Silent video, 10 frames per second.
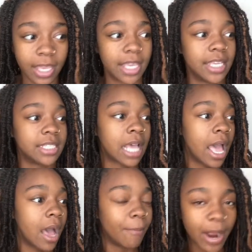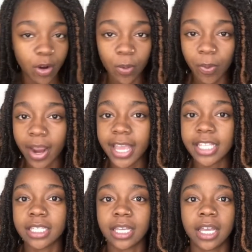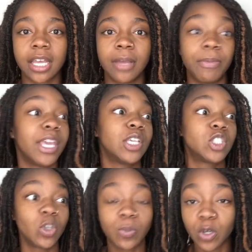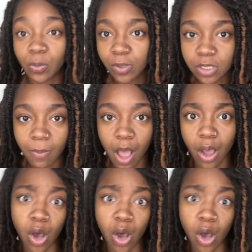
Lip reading: is micro braids being super duper small.